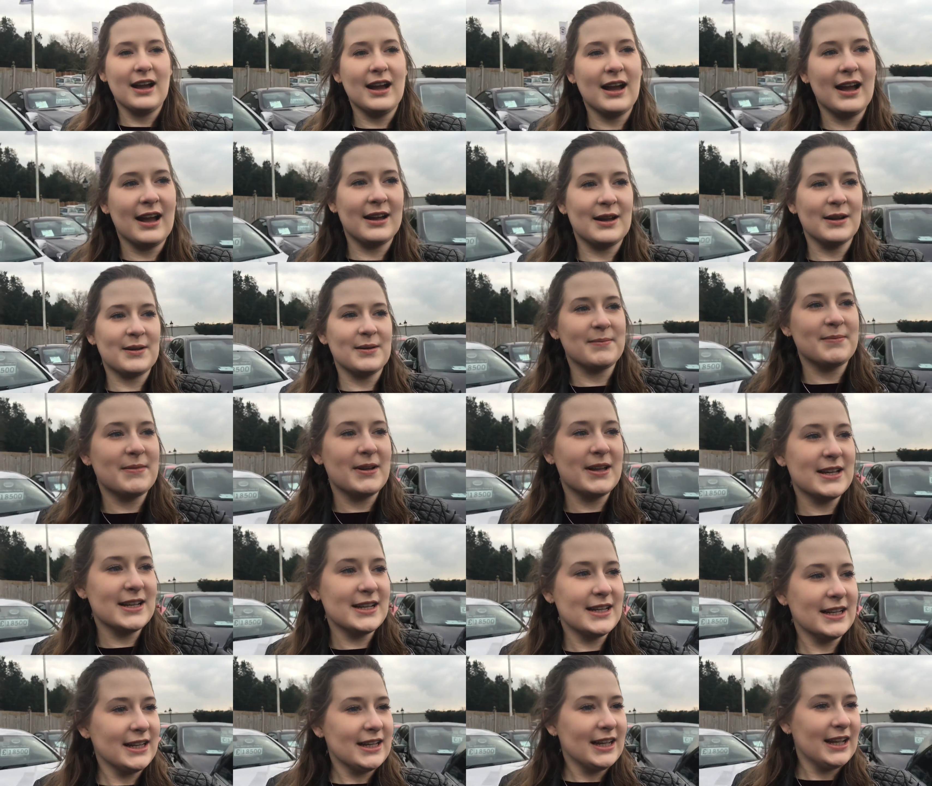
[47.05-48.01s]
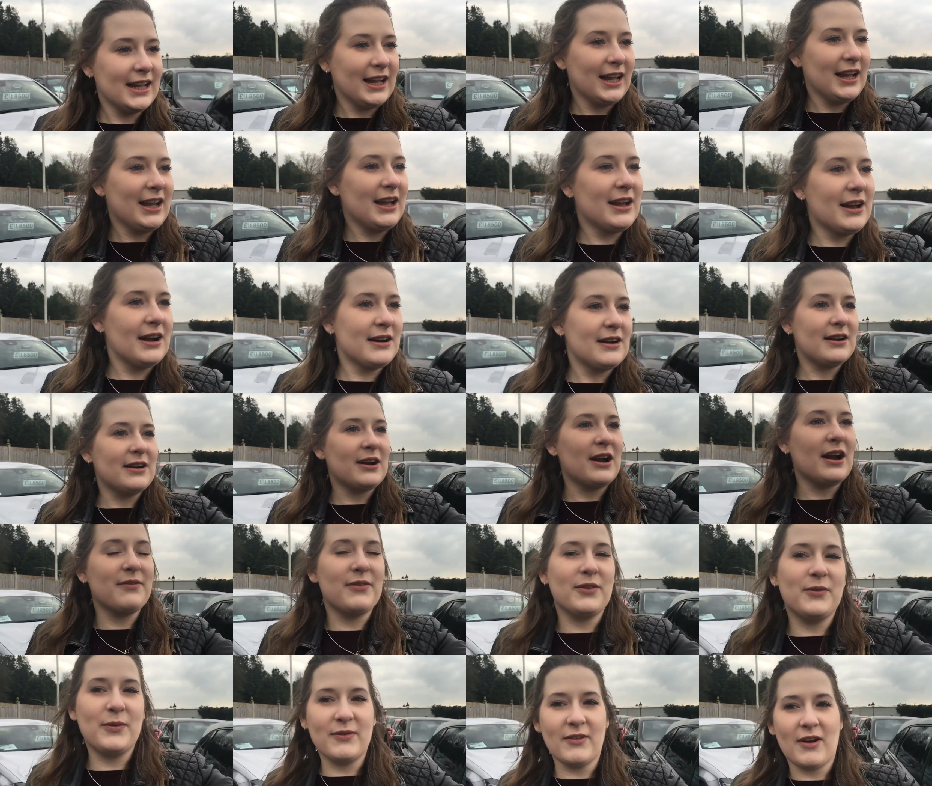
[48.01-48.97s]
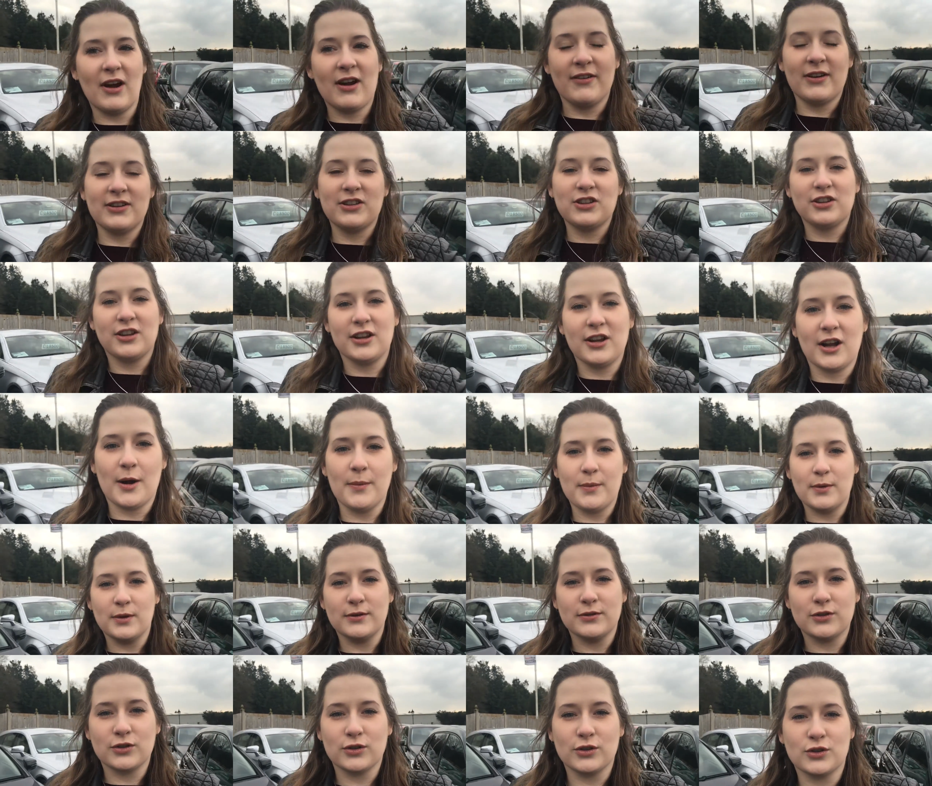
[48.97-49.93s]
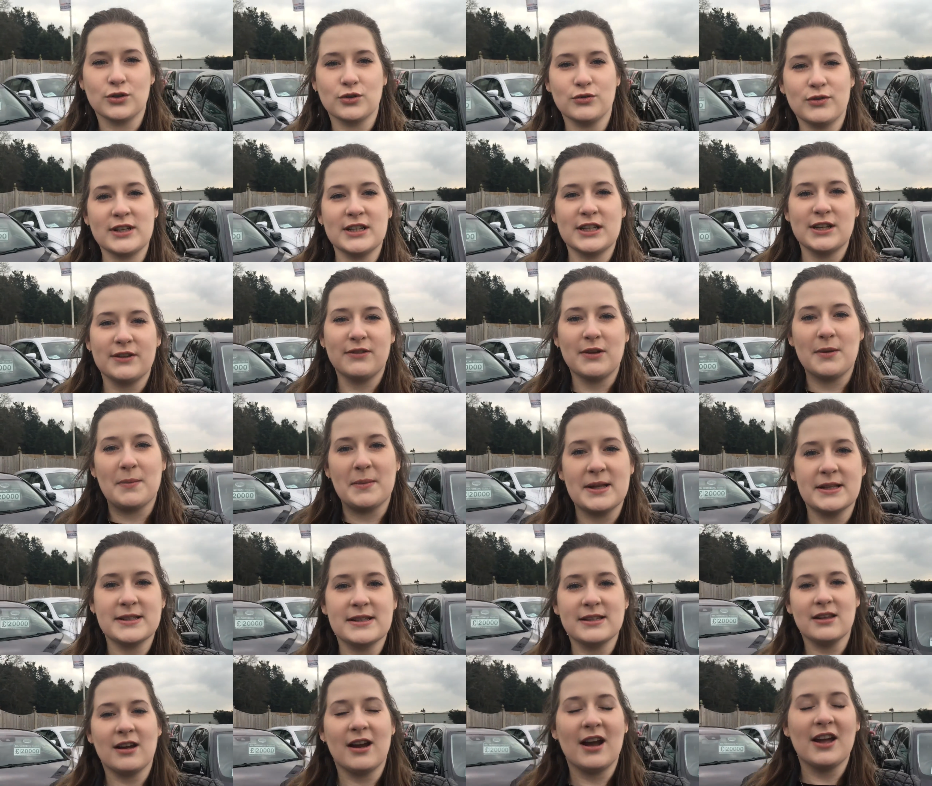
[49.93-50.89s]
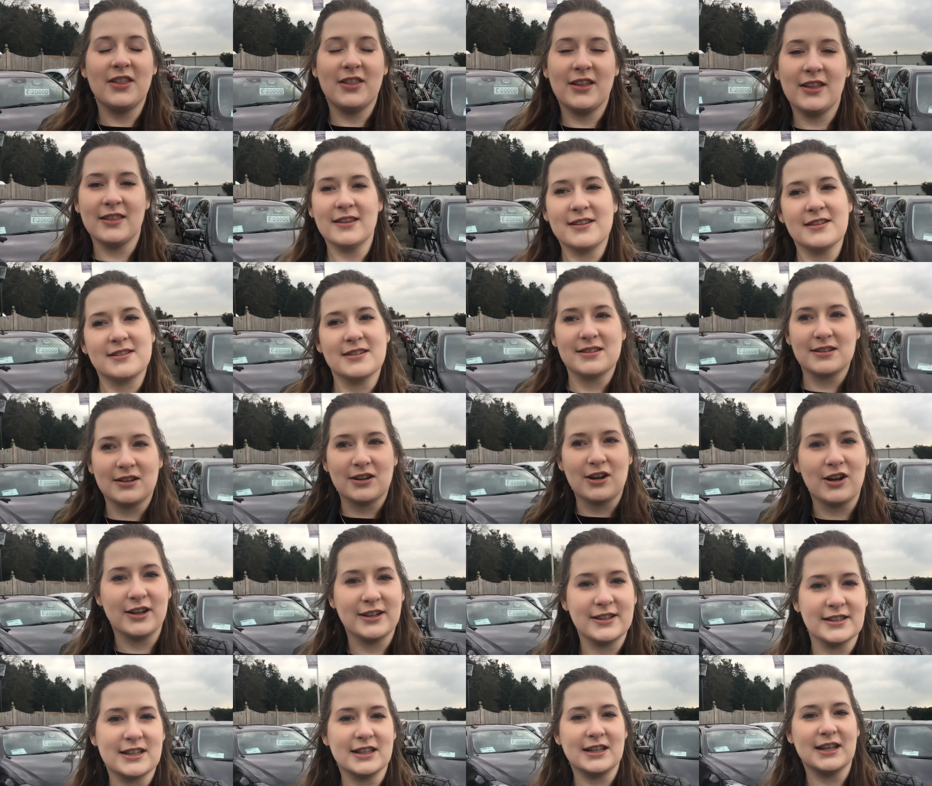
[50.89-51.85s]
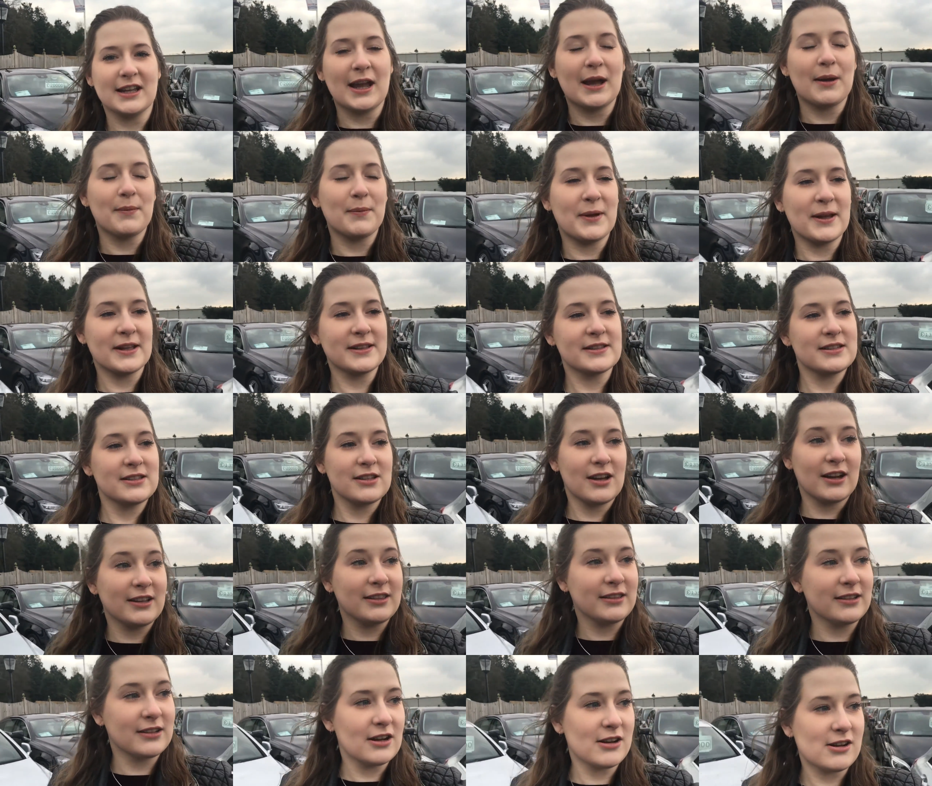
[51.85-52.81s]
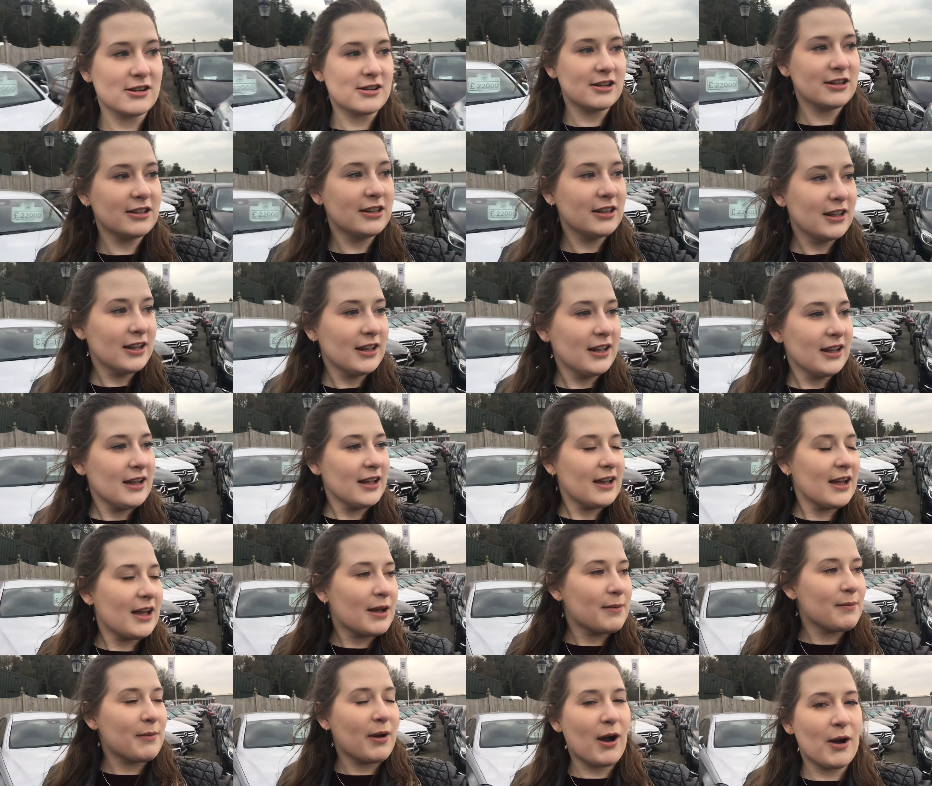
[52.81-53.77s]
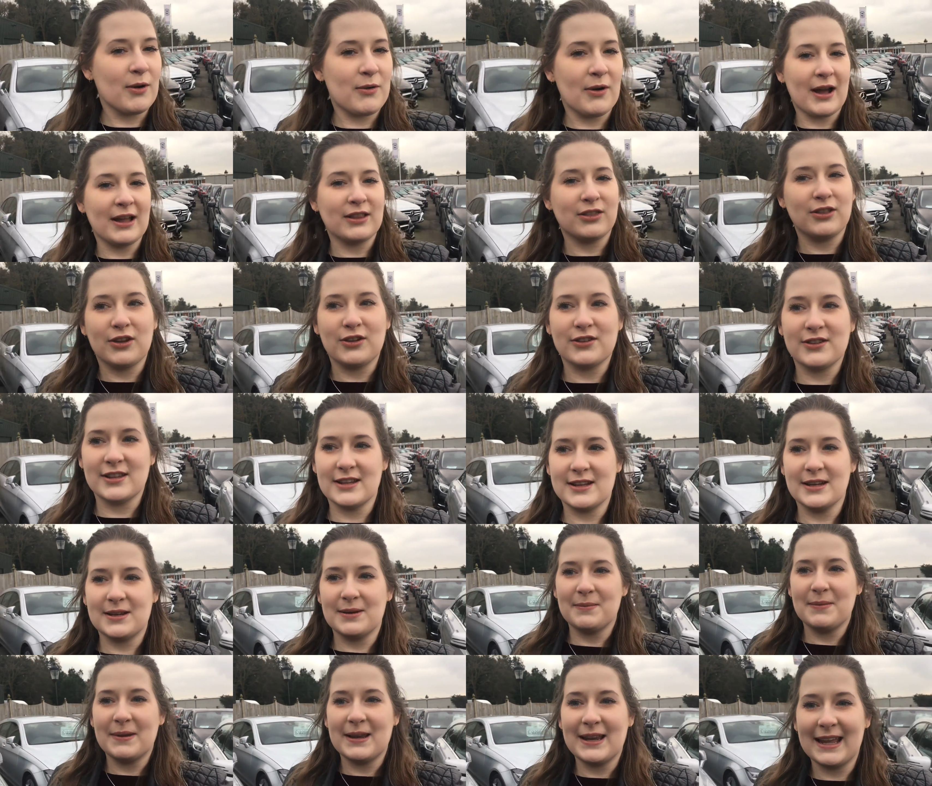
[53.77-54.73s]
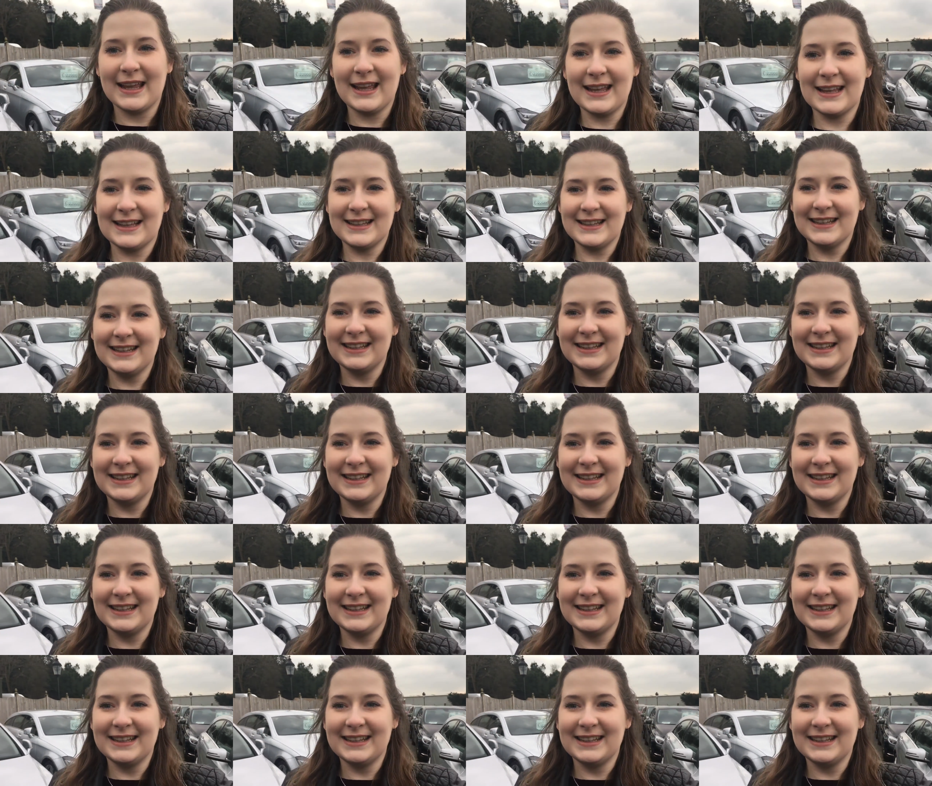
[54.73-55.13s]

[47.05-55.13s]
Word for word: I've actually done a couple of shots already of him inside. I think this is the car he's going to get, but inside the car. I'll add those in a minute.